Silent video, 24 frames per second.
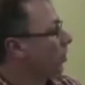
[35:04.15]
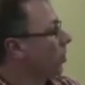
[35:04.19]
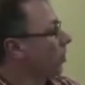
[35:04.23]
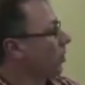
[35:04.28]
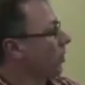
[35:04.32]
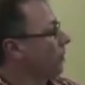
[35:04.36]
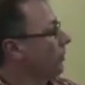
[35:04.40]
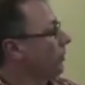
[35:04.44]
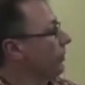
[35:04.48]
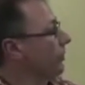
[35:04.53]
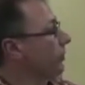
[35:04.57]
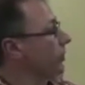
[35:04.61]

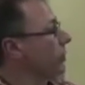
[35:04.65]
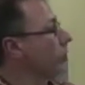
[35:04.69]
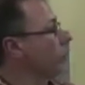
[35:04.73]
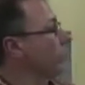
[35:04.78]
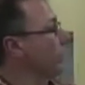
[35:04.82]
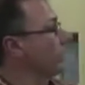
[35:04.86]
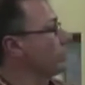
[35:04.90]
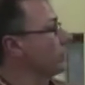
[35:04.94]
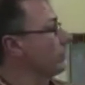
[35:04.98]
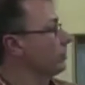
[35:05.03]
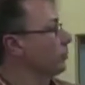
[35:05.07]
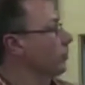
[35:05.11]
Or you can go
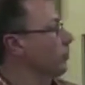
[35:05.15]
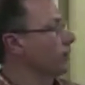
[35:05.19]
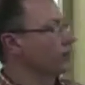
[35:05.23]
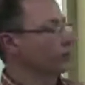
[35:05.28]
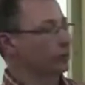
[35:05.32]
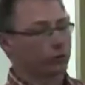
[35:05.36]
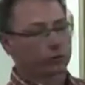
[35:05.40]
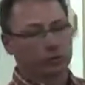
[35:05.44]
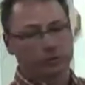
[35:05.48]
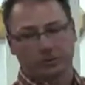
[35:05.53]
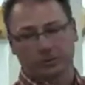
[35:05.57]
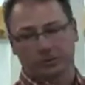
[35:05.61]
right to the
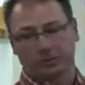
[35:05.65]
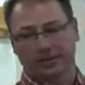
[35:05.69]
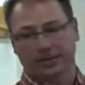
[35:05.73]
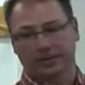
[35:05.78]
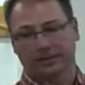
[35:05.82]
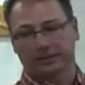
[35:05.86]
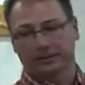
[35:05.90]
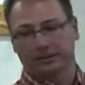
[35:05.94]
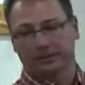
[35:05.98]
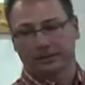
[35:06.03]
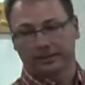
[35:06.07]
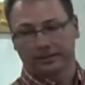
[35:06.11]
water treatment
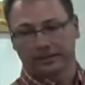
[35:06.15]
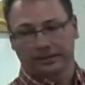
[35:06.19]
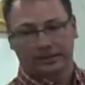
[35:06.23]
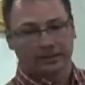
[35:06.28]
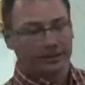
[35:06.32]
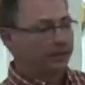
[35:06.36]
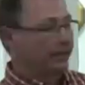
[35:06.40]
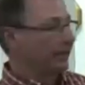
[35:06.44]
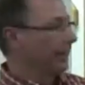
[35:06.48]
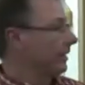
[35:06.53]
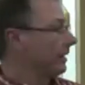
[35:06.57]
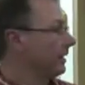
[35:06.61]
plant
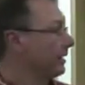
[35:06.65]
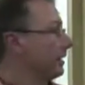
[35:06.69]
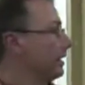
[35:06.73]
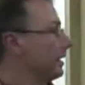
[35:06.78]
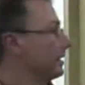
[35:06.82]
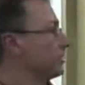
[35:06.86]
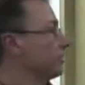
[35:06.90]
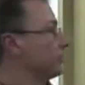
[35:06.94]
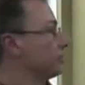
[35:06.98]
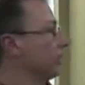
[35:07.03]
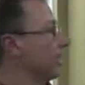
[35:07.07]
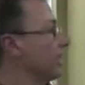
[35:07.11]
and
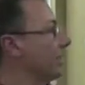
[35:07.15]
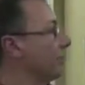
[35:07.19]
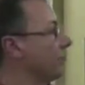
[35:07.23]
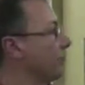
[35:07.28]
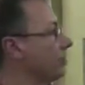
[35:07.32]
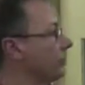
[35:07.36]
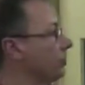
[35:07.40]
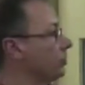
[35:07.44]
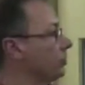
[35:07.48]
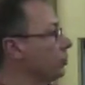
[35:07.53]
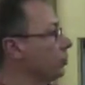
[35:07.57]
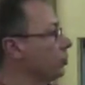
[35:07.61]
collect a
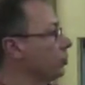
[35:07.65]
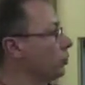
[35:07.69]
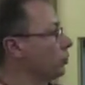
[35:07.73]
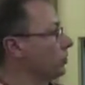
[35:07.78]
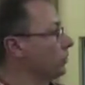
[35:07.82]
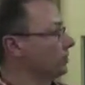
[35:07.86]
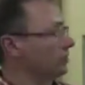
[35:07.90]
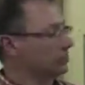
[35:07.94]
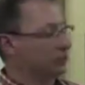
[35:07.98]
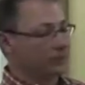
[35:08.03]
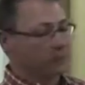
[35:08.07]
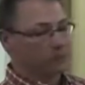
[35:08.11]
sample. There's
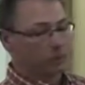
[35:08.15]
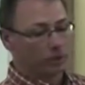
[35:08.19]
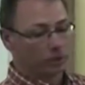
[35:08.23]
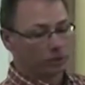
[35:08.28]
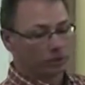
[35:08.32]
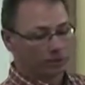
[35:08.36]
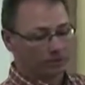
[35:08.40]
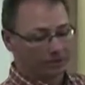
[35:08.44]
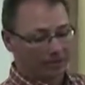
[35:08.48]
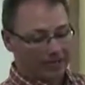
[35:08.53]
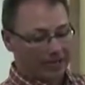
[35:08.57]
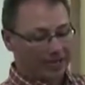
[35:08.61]
usually somewhere
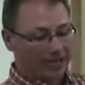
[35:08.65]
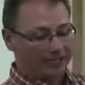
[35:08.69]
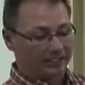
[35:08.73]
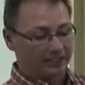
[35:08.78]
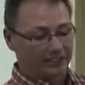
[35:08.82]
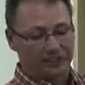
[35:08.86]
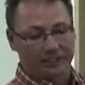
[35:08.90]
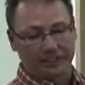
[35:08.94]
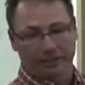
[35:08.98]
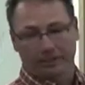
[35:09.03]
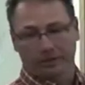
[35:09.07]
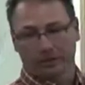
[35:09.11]
where the
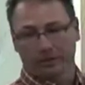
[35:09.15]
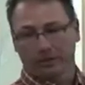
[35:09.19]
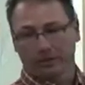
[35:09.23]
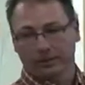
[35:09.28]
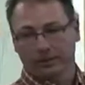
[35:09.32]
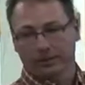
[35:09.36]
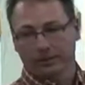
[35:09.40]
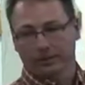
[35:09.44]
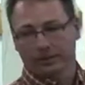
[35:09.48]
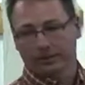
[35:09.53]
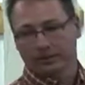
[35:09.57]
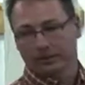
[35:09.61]
guys there
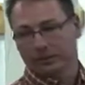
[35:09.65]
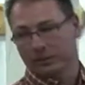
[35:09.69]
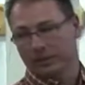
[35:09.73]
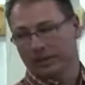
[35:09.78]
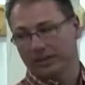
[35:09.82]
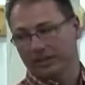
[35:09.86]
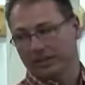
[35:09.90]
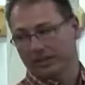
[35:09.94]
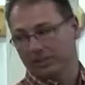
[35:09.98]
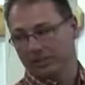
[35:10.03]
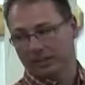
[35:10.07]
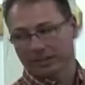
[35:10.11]
that are
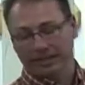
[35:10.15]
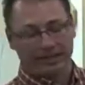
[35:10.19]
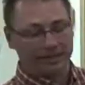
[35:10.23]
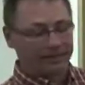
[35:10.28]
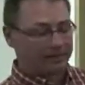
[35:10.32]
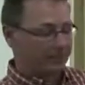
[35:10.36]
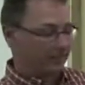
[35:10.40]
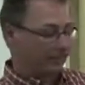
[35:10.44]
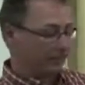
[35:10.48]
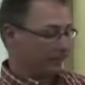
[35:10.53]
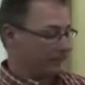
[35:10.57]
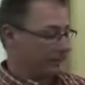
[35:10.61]
running the
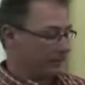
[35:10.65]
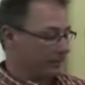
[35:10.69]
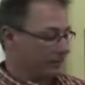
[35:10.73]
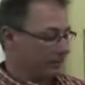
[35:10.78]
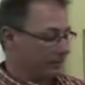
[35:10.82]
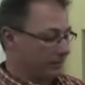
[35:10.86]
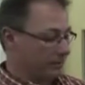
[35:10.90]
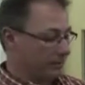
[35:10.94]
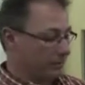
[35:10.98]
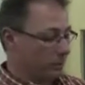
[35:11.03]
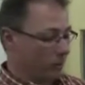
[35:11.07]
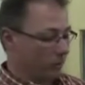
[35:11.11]
plant have a
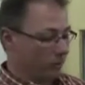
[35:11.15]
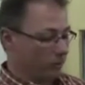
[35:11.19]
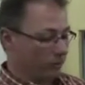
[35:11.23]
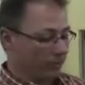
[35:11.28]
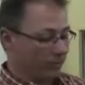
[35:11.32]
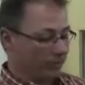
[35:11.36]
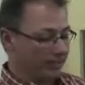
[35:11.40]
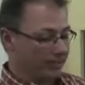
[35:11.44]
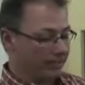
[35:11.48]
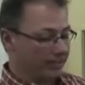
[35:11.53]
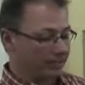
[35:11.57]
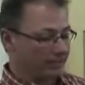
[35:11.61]
point where
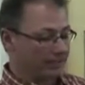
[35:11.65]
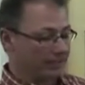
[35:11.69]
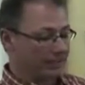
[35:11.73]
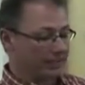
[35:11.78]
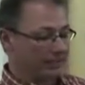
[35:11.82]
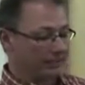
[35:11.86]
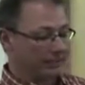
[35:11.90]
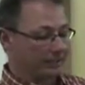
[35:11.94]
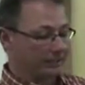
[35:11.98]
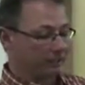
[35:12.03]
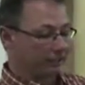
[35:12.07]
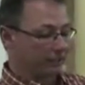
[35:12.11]
they
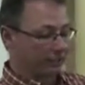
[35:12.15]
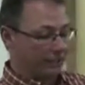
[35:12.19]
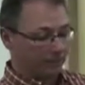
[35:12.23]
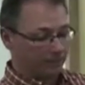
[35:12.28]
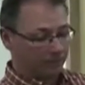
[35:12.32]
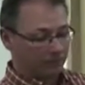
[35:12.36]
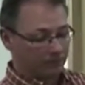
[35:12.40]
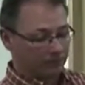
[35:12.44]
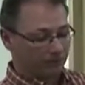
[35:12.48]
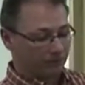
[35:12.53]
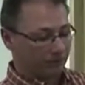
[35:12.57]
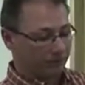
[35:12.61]
collect their
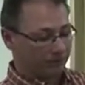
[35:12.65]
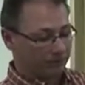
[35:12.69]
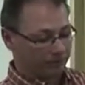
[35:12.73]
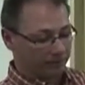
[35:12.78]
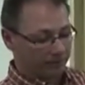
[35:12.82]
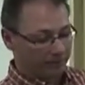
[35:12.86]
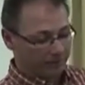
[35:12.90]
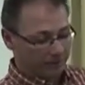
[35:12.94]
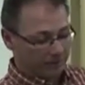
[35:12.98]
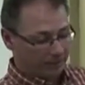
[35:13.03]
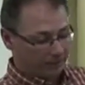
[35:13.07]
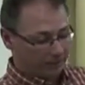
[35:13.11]
samples from,
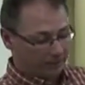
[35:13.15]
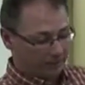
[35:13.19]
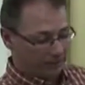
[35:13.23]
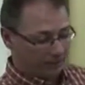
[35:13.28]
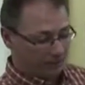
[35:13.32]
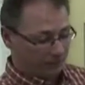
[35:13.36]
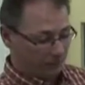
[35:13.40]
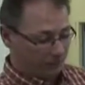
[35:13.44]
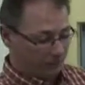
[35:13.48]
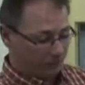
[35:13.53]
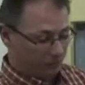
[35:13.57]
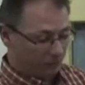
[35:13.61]

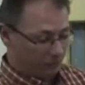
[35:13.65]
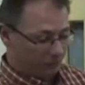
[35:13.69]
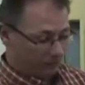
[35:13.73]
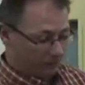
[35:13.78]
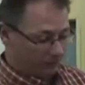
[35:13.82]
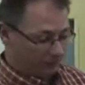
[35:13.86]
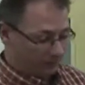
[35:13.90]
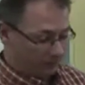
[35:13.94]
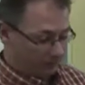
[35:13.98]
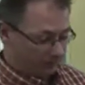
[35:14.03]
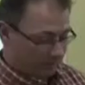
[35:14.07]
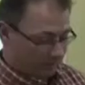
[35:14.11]
and we would do
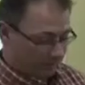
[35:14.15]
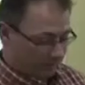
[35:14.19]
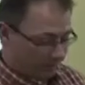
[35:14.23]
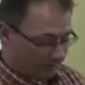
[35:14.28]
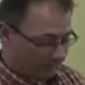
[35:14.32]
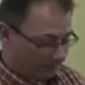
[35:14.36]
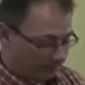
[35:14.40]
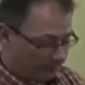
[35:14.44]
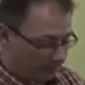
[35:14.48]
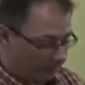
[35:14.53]
the same thing.